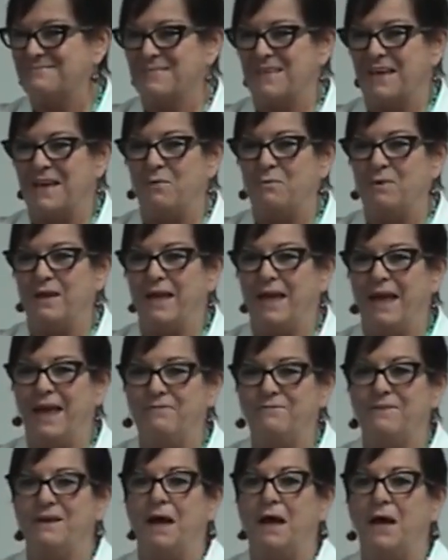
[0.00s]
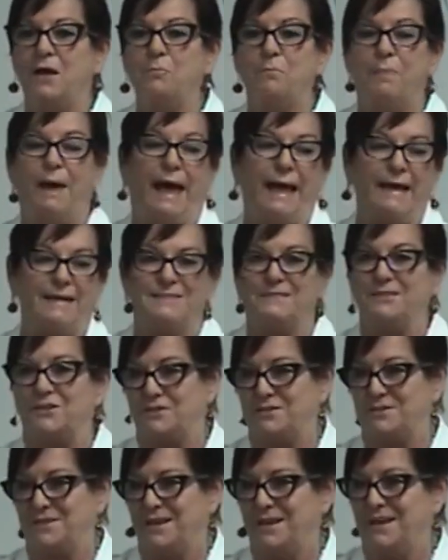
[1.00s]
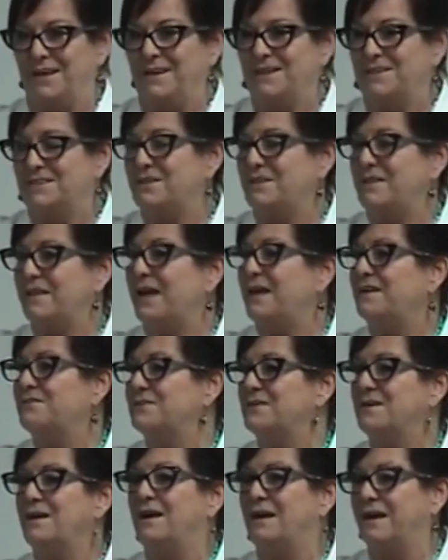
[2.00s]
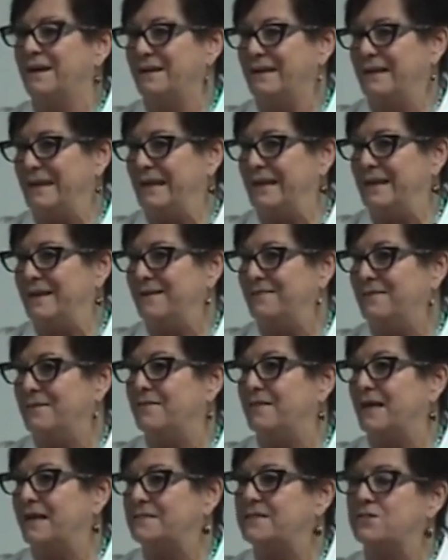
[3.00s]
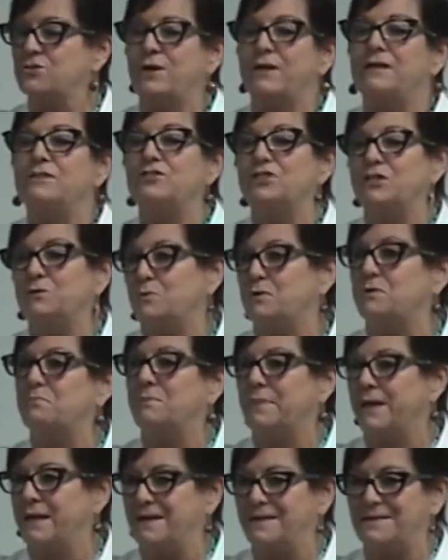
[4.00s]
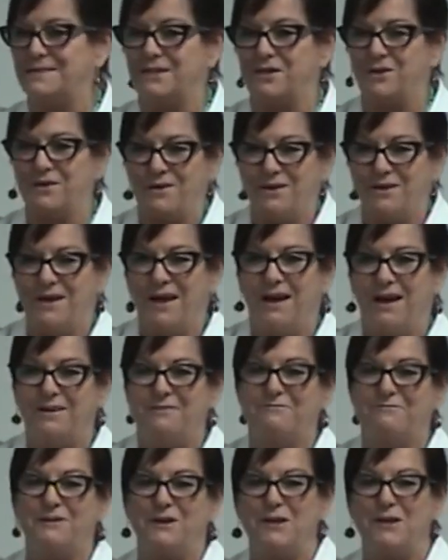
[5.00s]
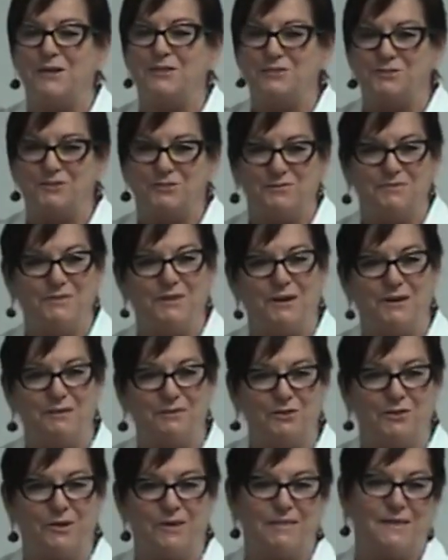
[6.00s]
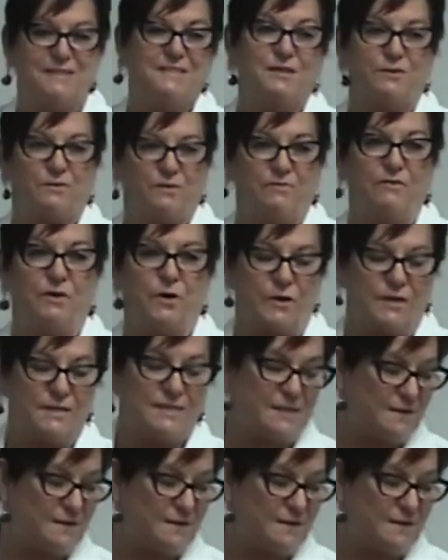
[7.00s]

And we haven't unpacked it to the underlying need that strategy would meet. So you can kind of, look at this in reverse.